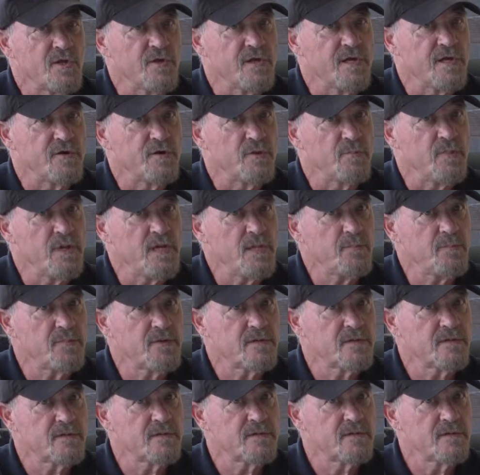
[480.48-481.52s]
You hear a beep
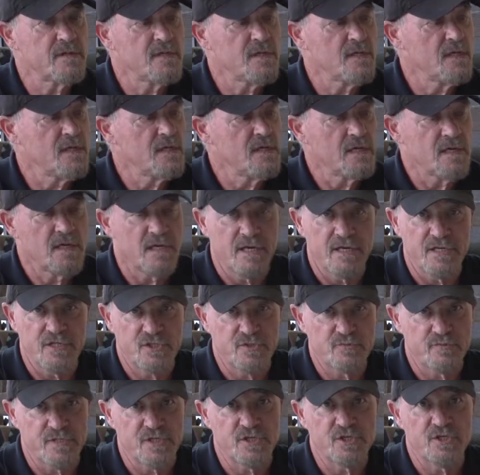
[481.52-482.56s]
and it's
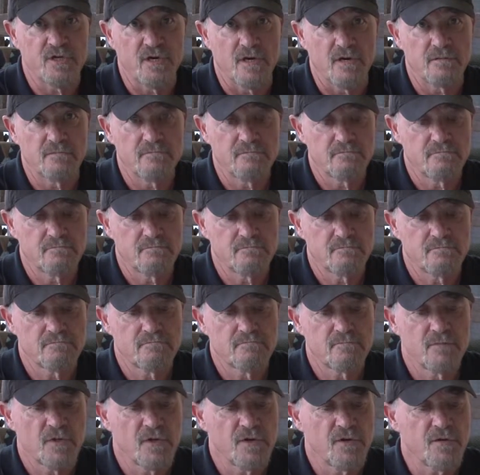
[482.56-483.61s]
switched on.
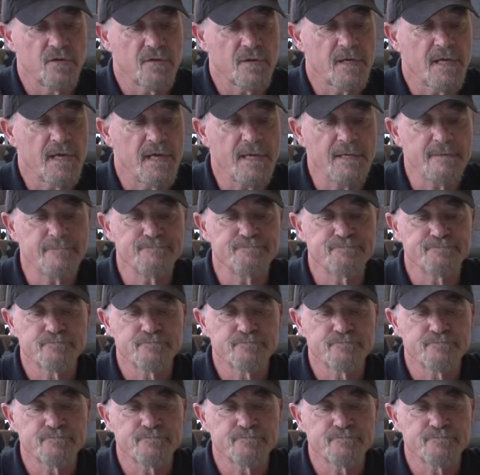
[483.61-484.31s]
Okay?